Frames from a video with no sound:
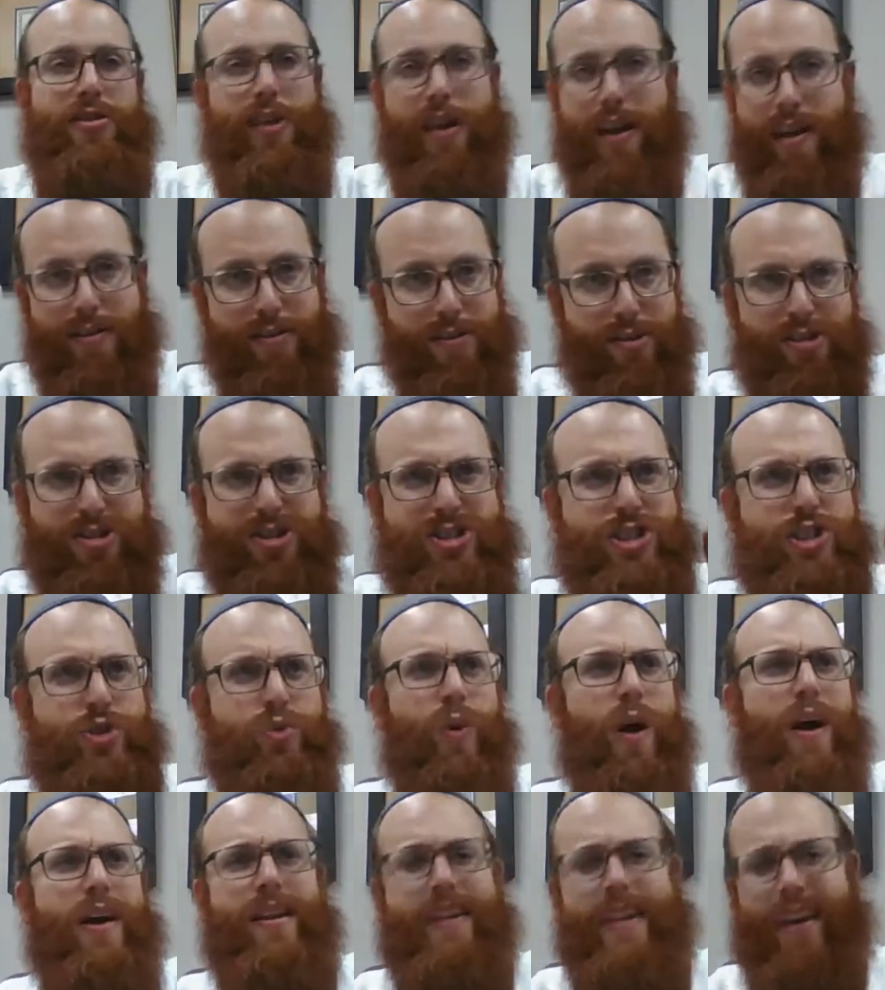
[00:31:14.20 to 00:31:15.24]
You're
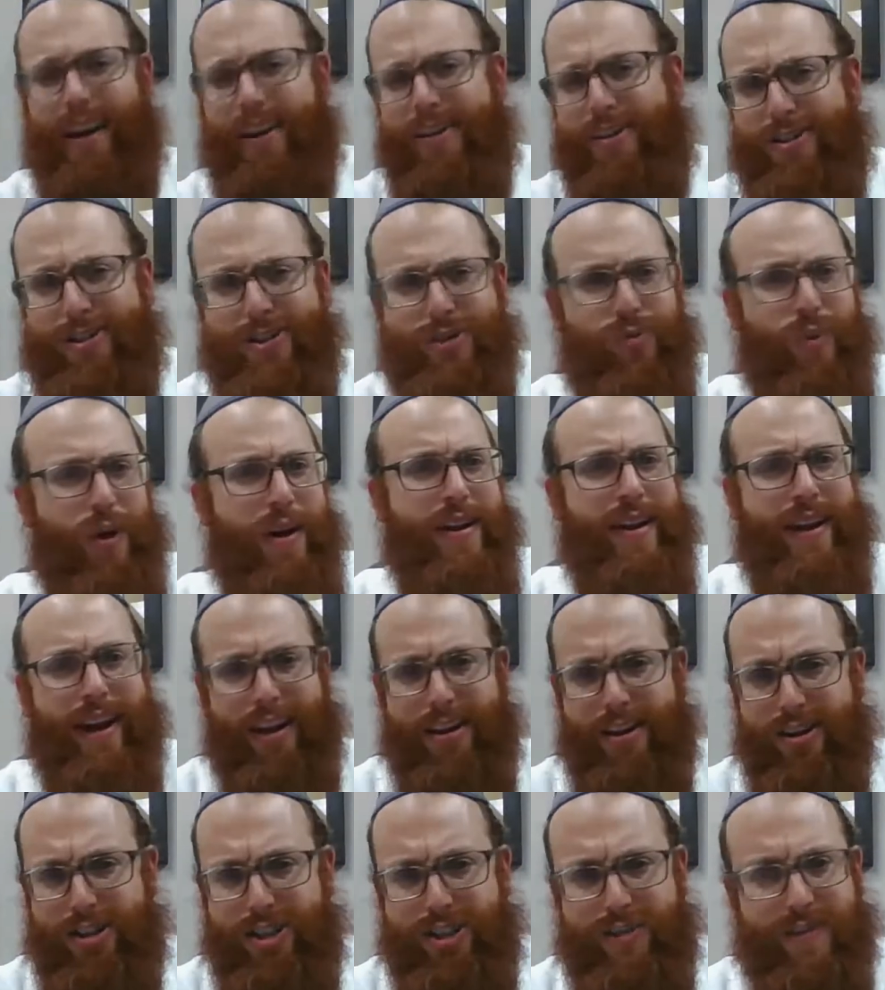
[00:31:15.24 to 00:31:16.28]
sweating and you're
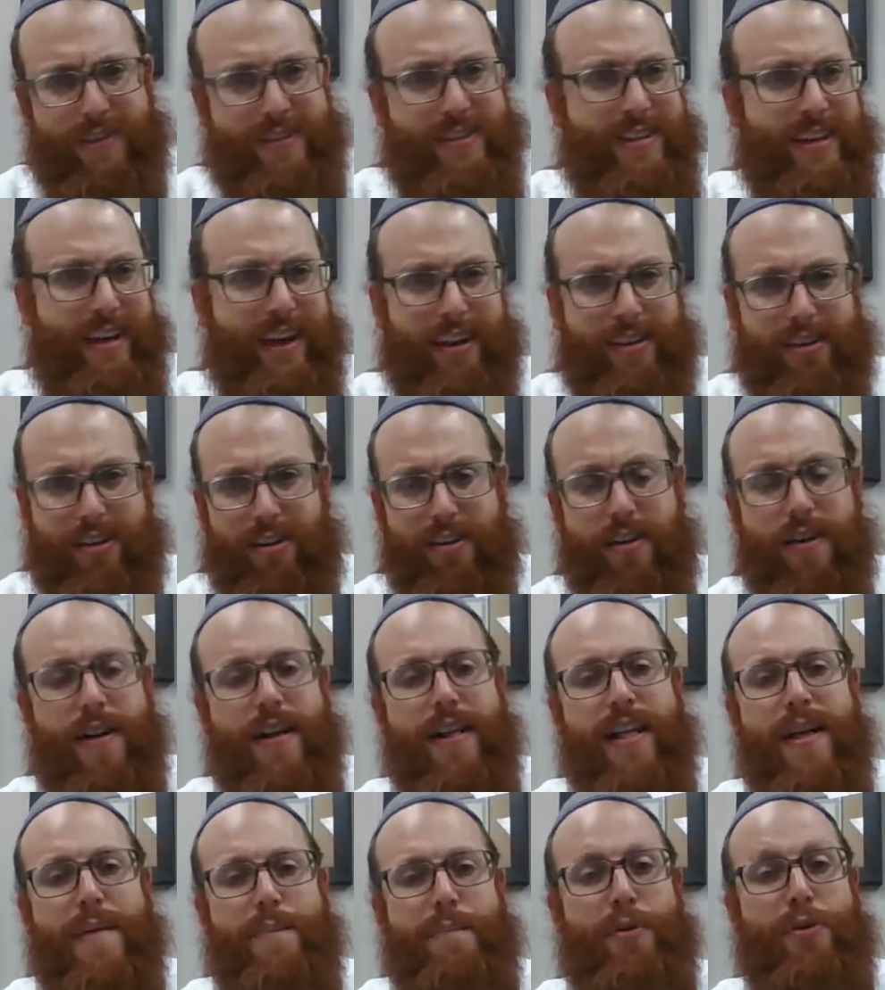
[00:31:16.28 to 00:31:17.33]
sweating and you're schwitzing
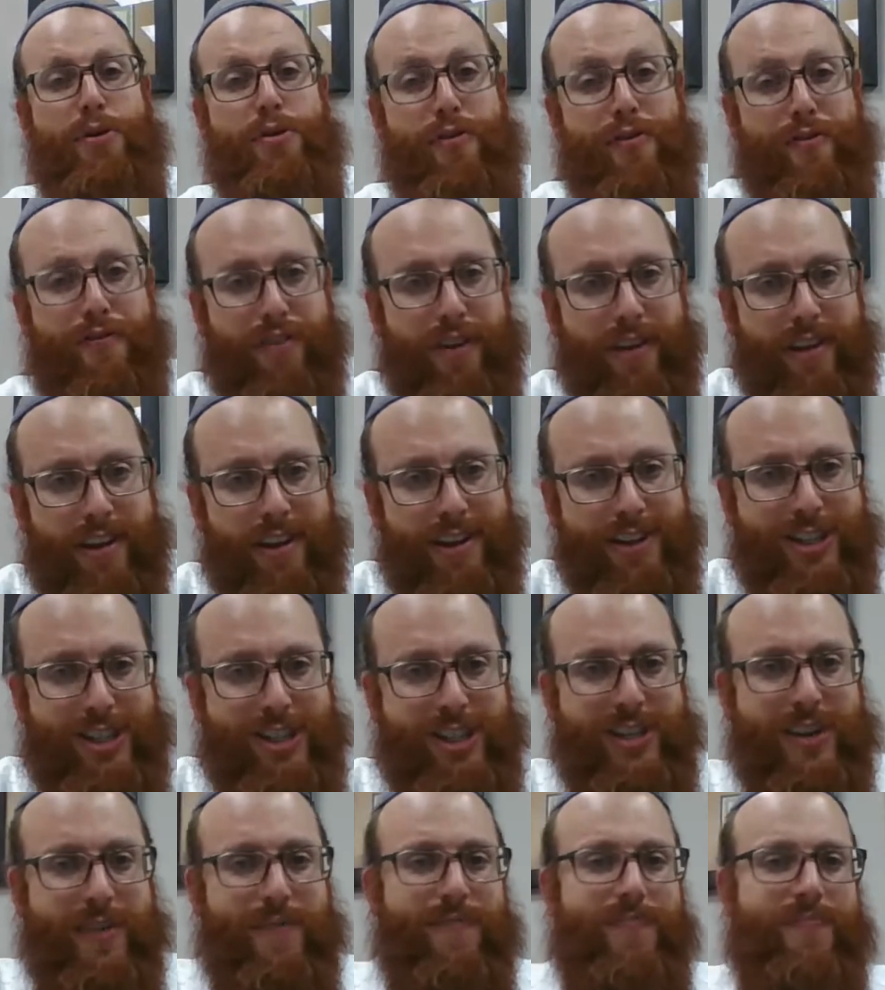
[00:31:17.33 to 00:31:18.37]
but you
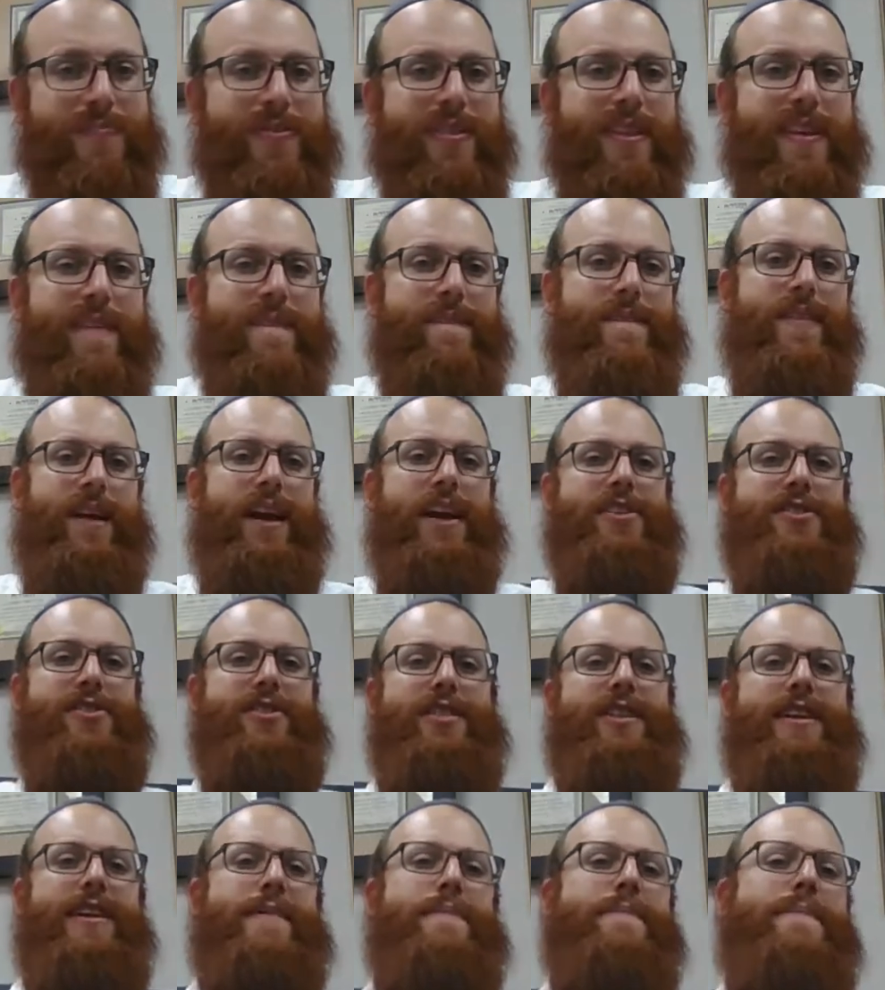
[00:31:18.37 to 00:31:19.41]
finish and you
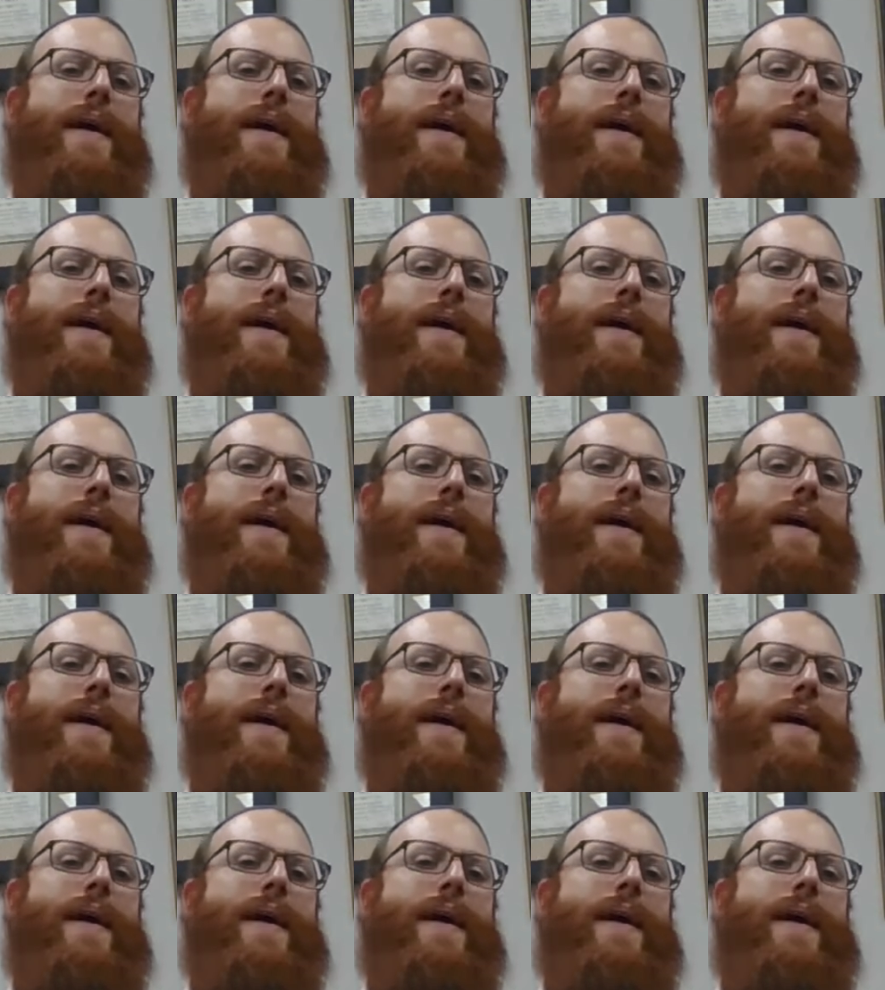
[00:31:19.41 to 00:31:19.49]
lean